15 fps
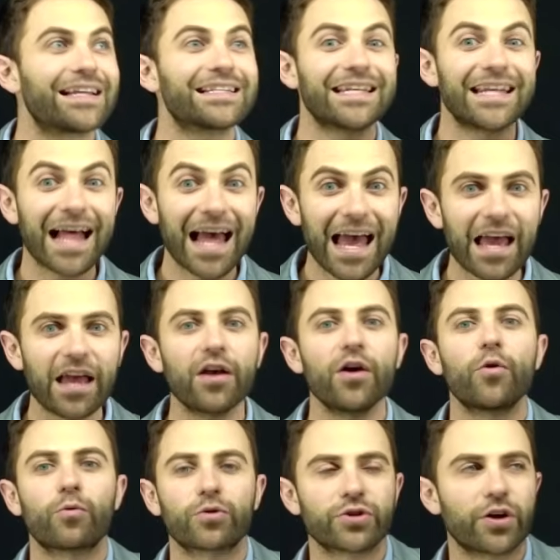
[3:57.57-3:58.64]
Today,
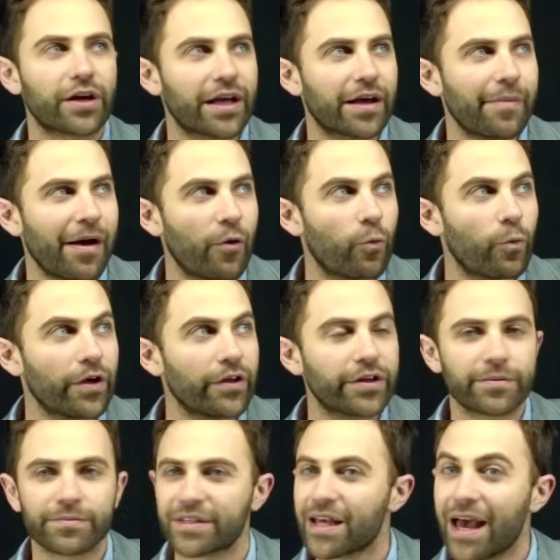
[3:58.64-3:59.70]
we're talking about
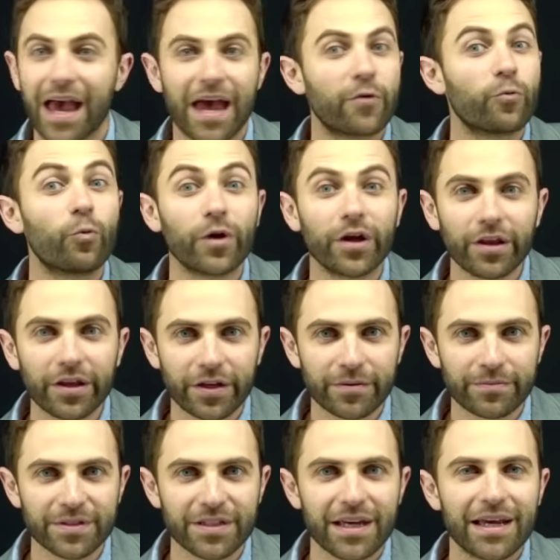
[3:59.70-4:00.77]
Williams, and
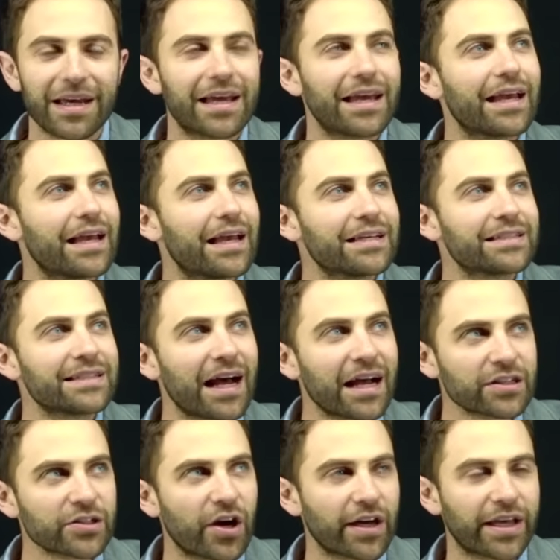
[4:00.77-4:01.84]
Williams is
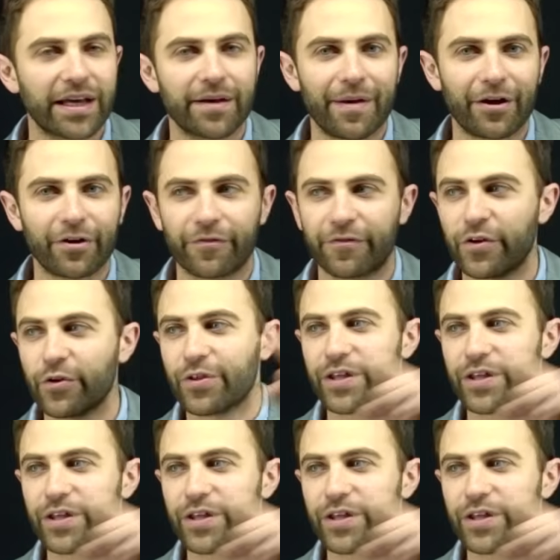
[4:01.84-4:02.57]
not talking about a view